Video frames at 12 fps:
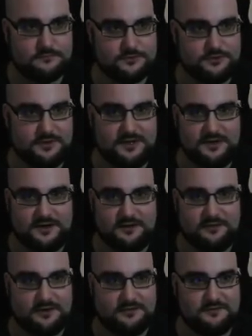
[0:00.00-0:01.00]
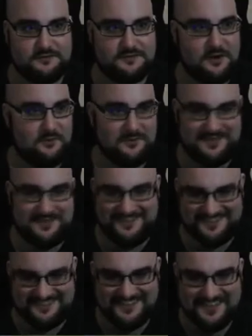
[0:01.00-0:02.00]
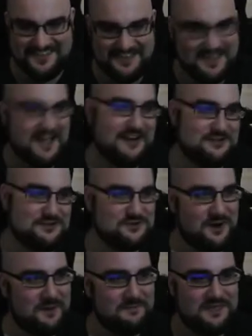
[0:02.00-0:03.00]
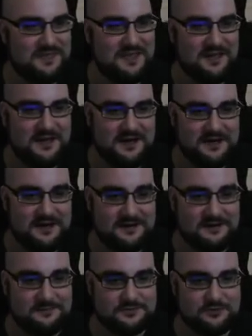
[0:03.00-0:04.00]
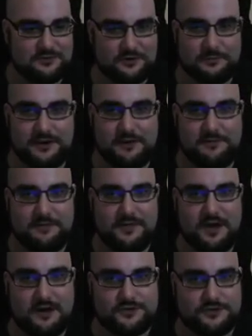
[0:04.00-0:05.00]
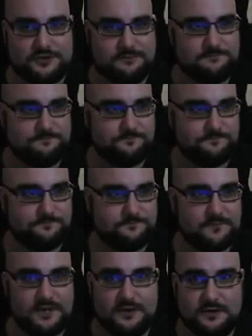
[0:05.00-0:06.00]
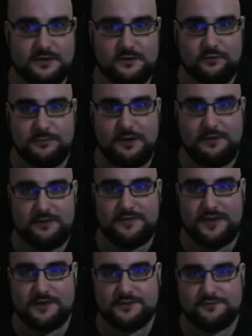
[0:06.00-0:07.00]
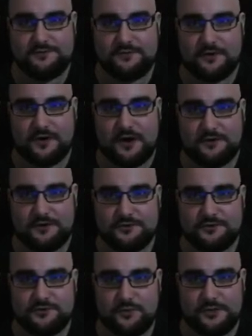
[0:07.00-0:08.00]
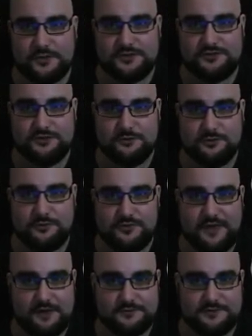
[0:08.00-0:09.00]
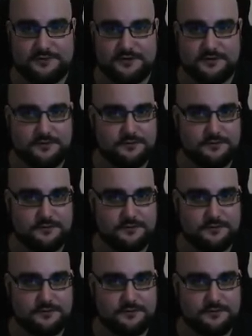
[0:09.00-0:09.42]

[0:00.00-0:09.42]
Do we get anything? No. Had to try. So we're going to put it up on the auction. We bought the house for $122,000.